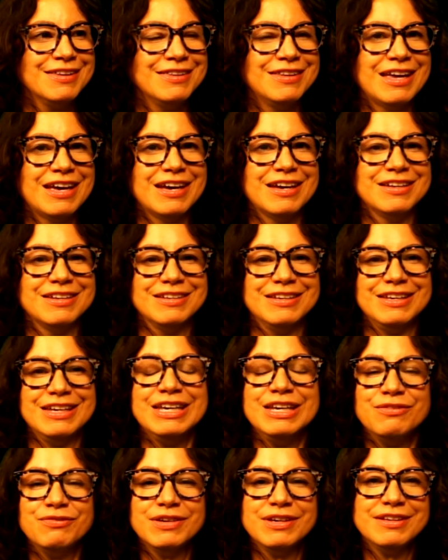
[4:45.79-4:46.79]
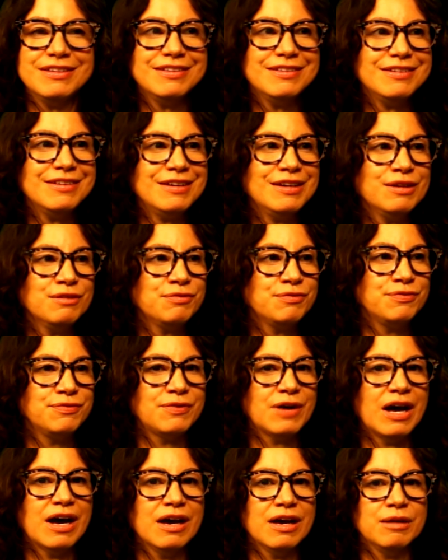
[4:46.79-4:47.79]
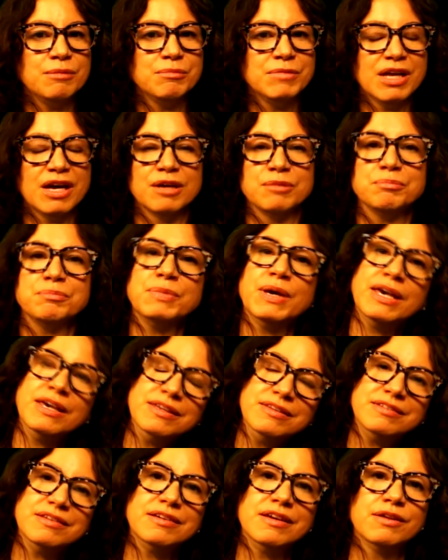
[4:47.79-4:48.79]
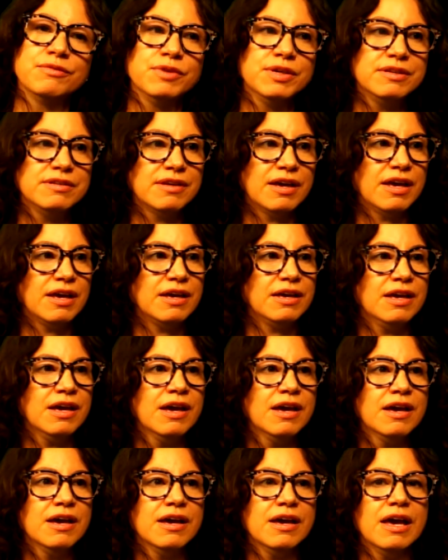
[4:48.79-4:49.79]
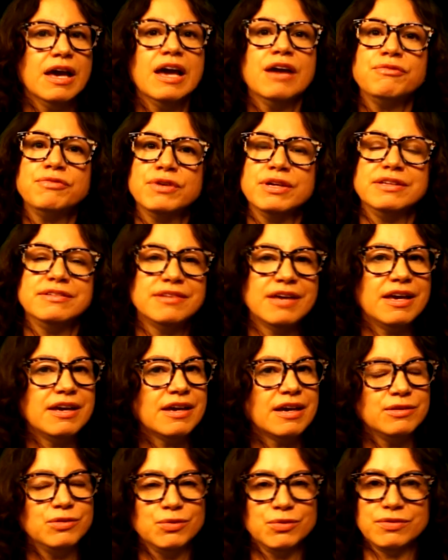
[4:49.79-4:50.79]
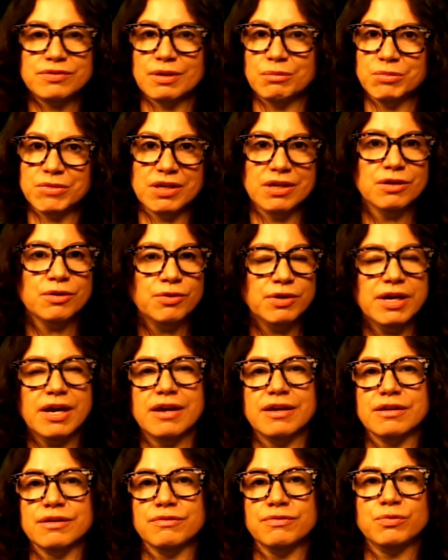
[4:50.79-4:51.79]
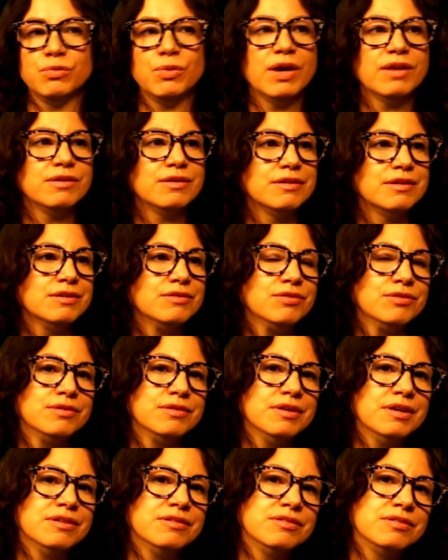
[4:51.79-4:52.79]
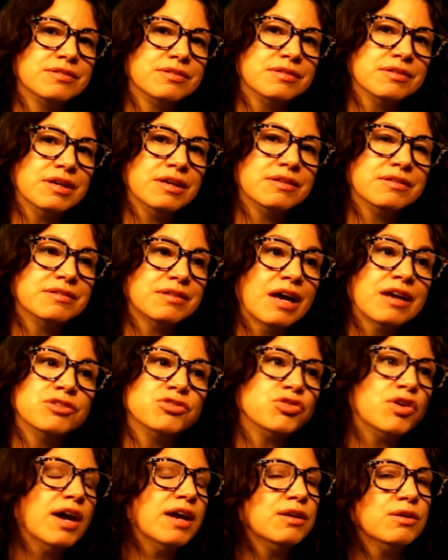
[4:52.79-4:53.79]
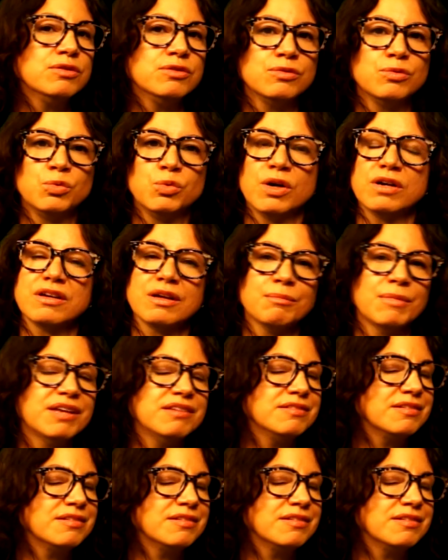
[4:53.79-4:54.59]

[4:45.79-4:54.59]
that even if I'm not painting every day I do something creative. Whether it's I try to work in my